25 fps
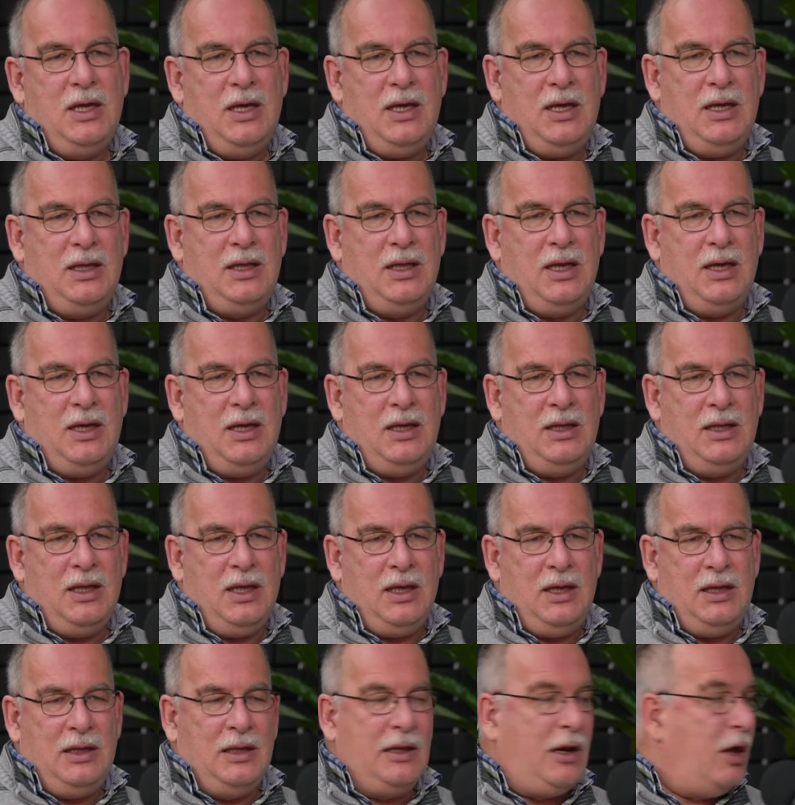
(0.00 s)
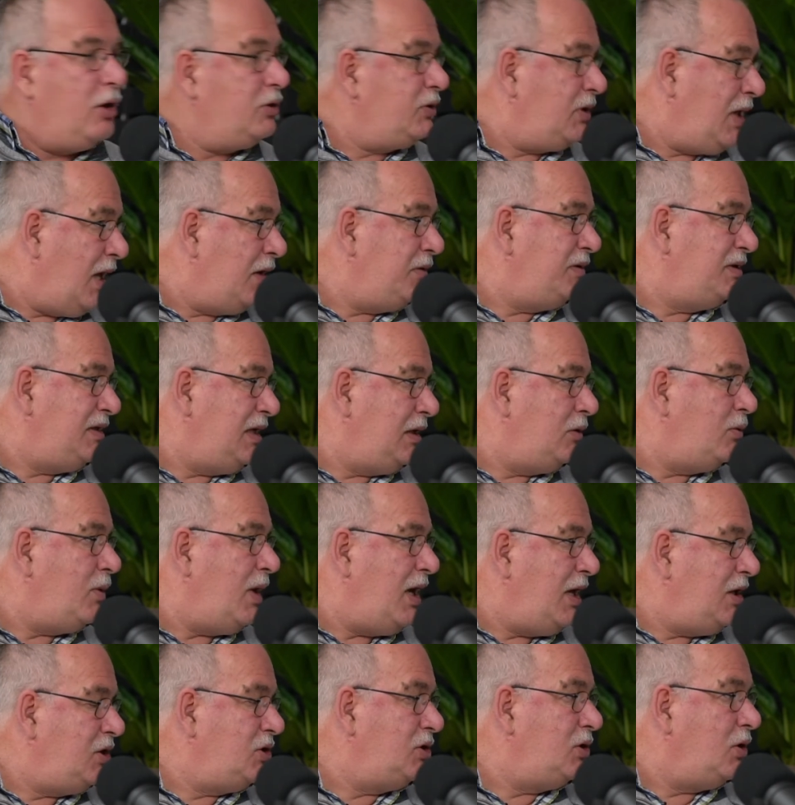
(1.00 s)
in a lockdown
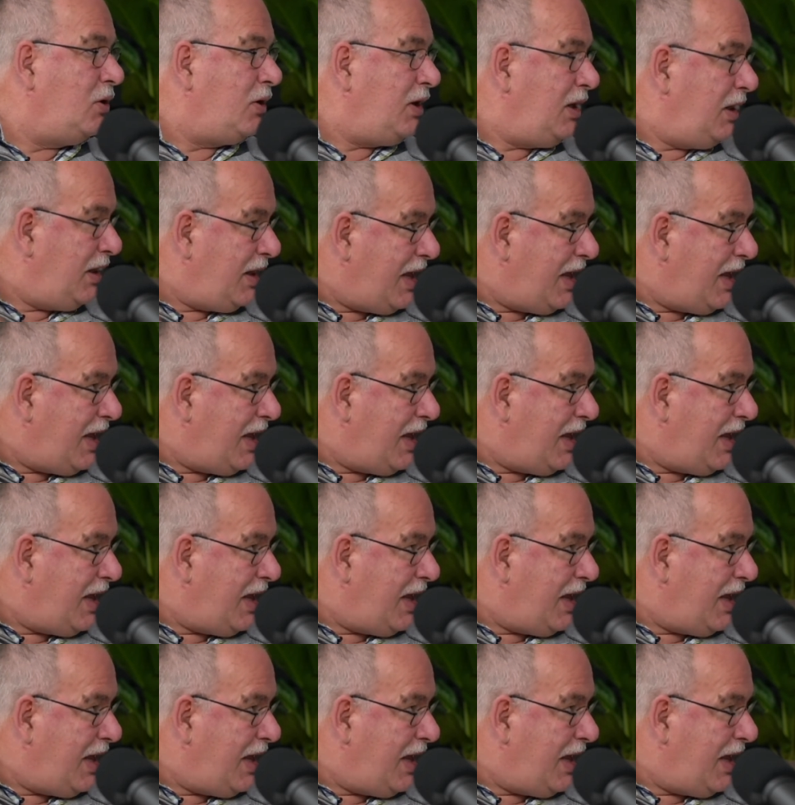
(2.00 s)
situation or in